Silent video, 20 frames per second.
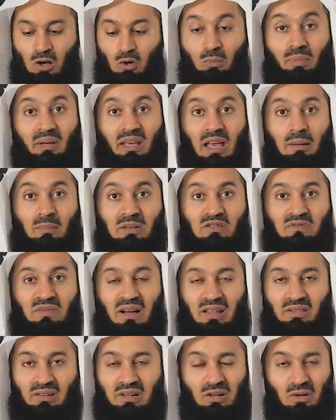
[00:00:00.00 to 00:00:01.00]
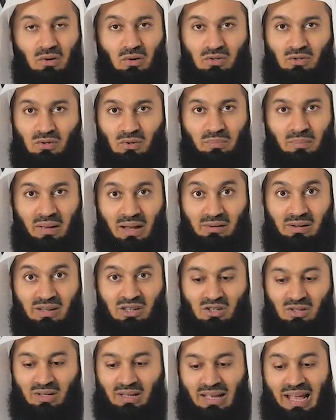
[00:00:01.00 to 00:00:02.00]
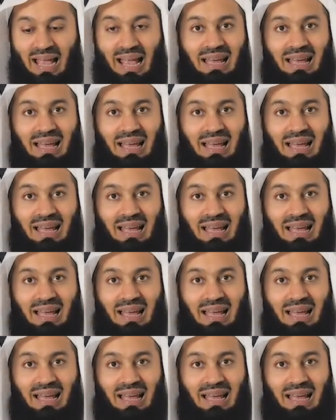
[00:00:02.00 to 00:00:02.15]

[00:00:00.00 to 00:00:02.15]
who became his father in law, so marriage,